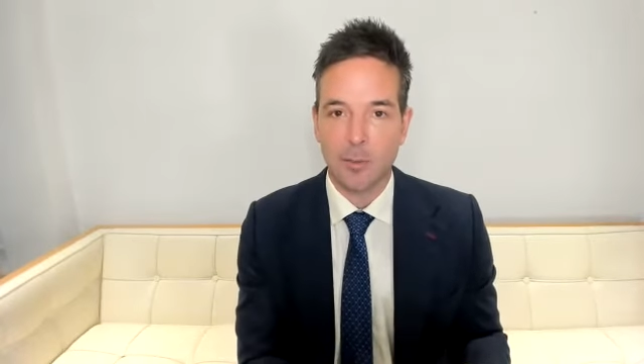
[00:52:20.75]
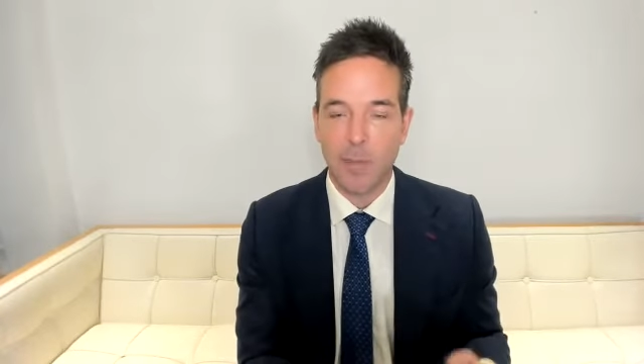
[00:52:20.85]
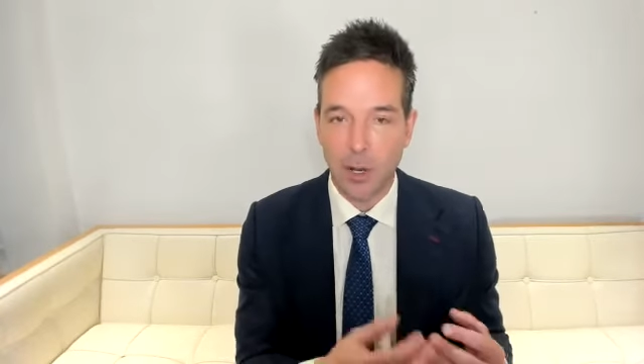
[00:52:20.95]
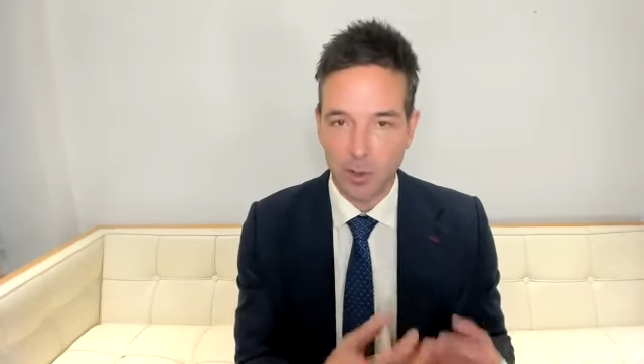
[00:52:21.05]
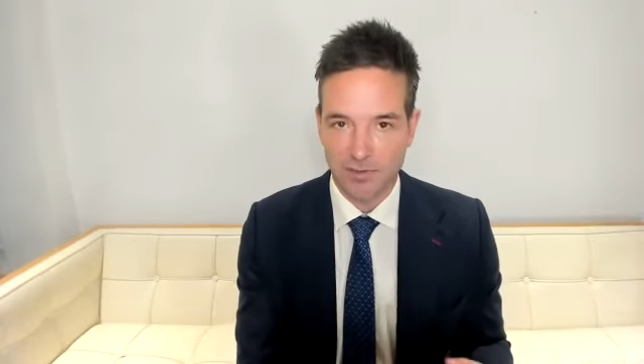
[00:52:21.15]

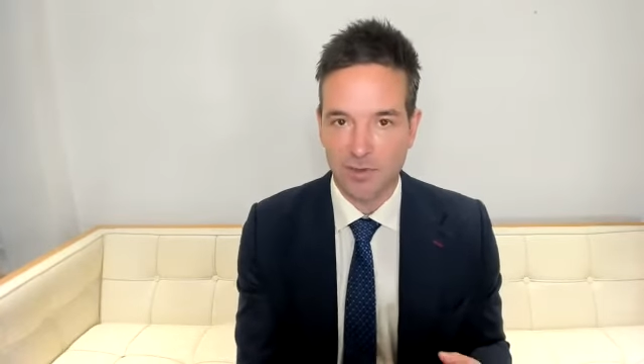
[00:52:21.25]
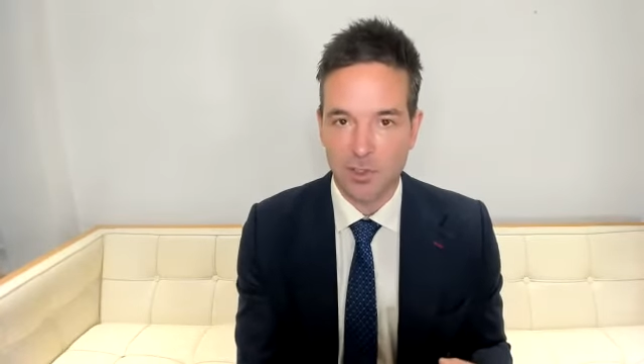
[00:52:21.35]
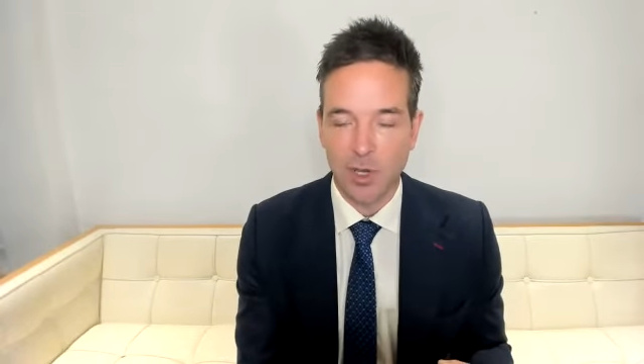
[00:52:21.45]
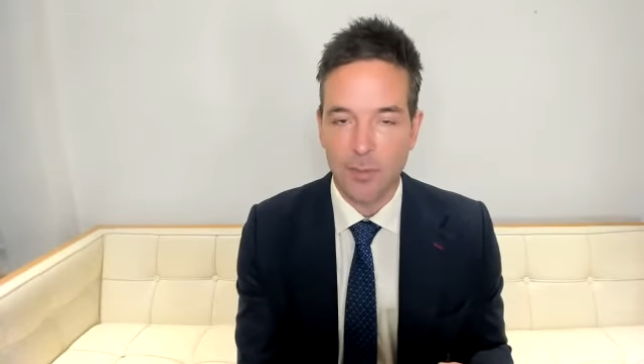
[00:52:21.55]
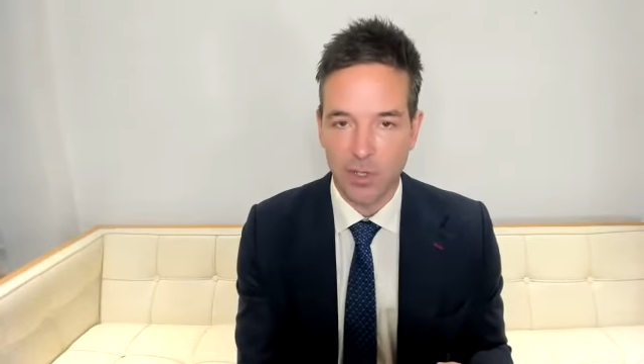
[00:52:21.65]
powers of the
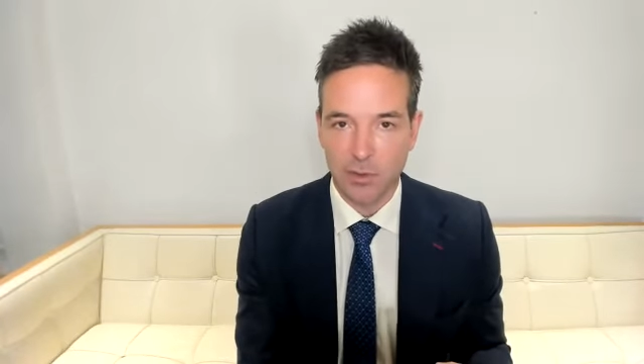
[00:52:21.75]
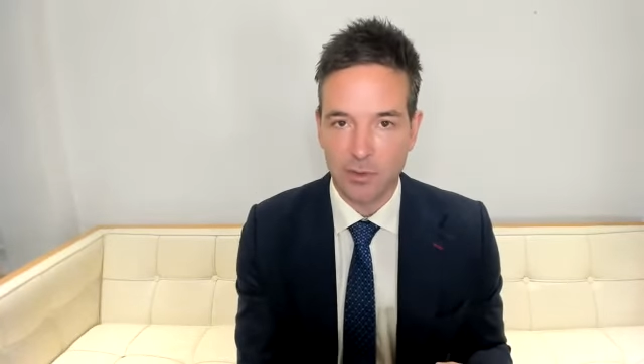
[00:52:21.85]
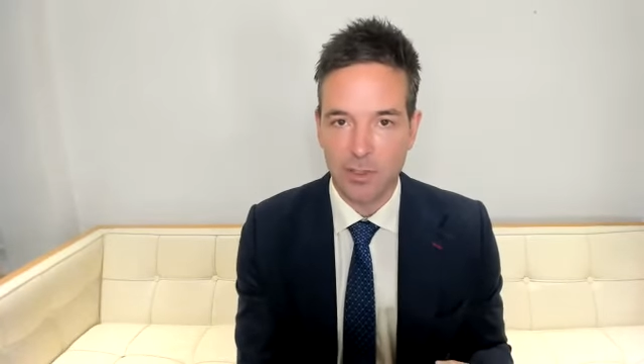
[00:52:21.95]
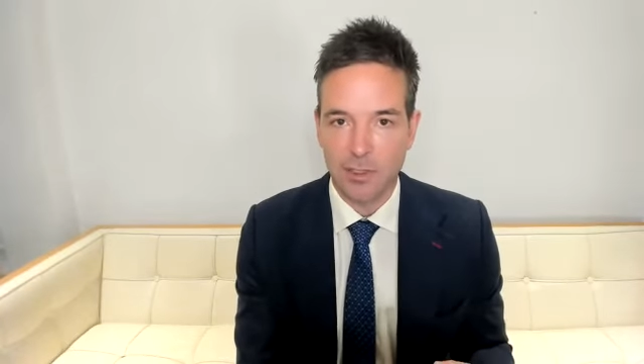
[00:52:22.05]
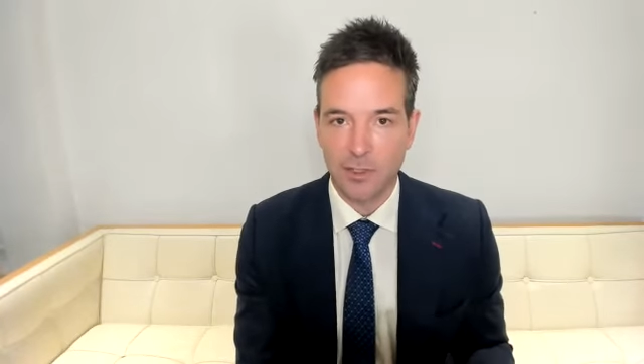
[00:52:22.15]

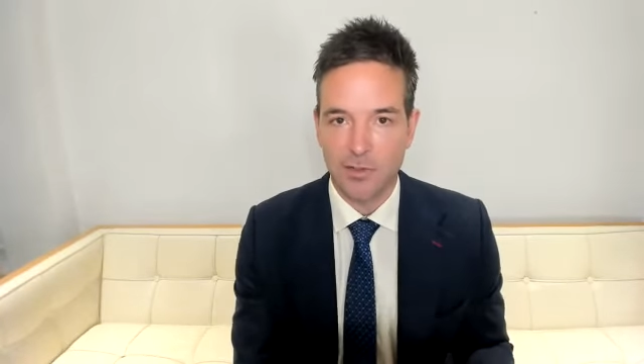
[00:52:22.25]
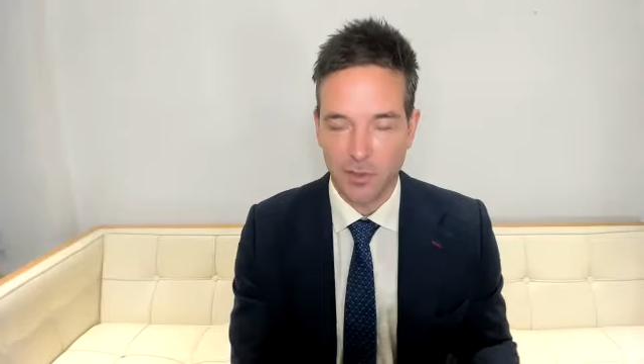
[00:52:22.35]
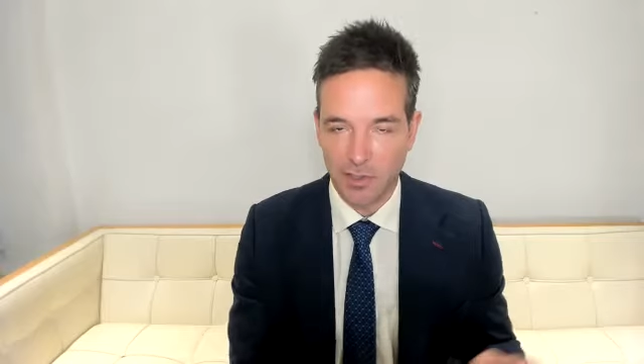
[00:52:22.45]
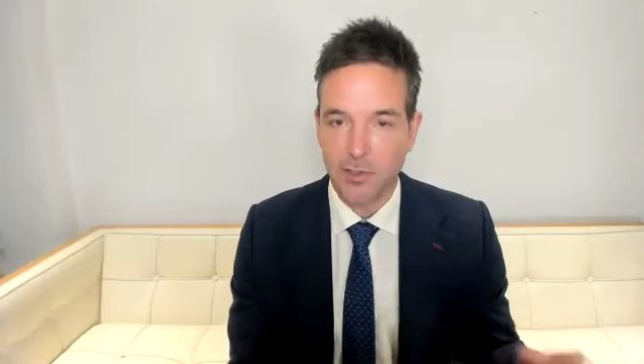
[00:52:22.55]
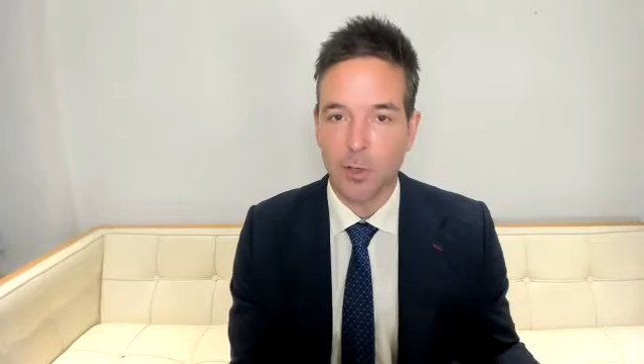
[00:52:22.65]
tribunal to
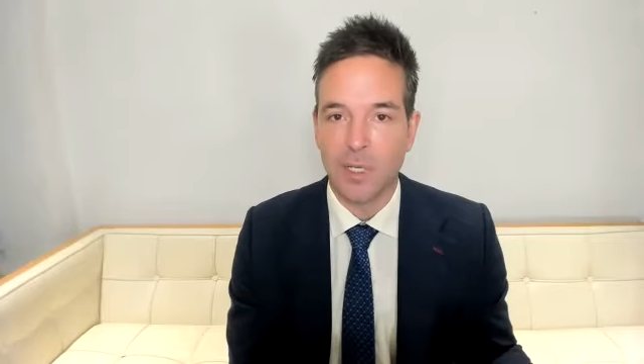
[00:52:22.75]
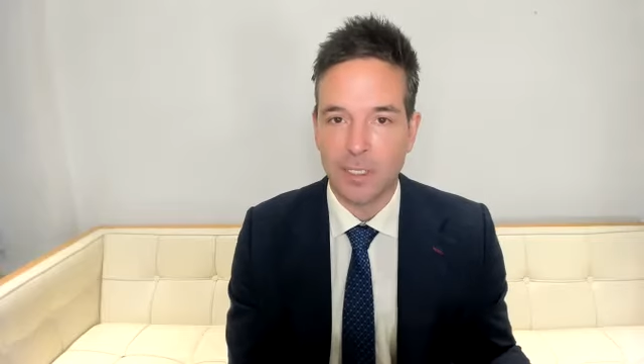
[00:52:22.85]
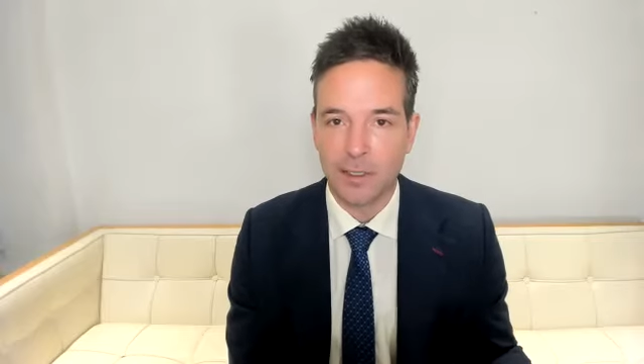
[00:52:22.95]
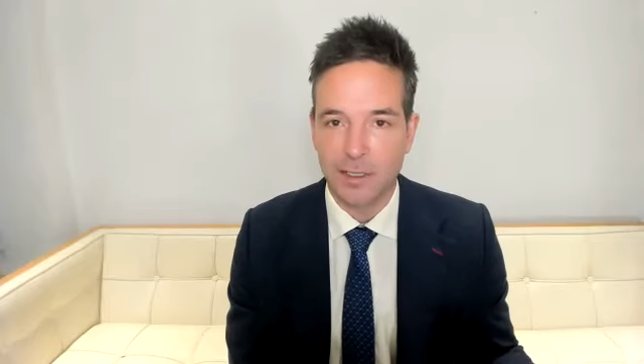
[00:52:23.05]
determine